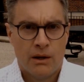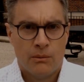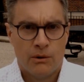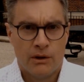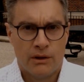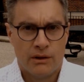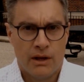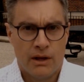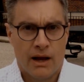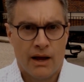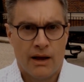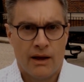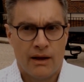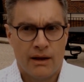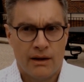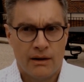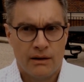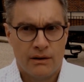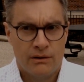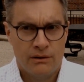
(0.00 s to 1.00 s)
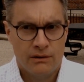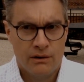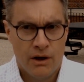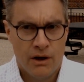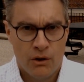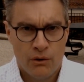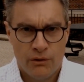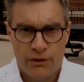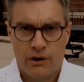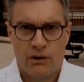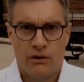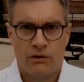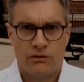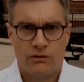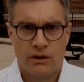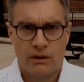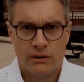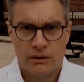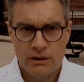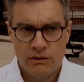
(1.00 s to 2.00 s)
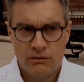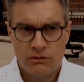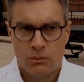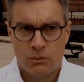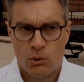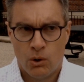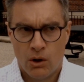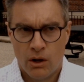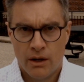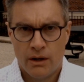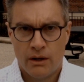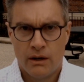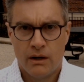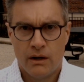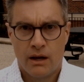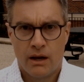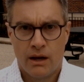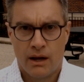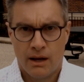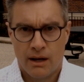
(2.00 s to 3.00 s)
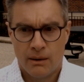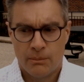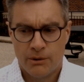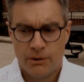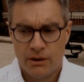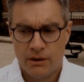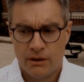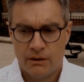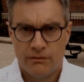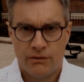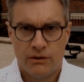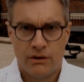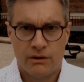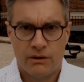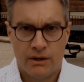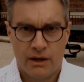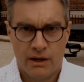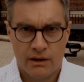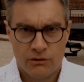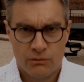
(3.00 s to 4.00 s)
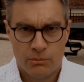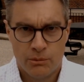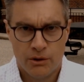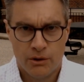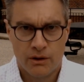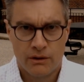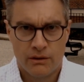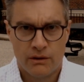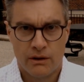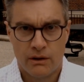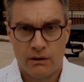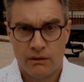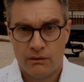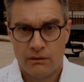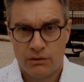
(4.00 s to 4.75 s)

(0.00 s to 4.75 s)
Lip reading: But I know there is at least one copy of the textbook, the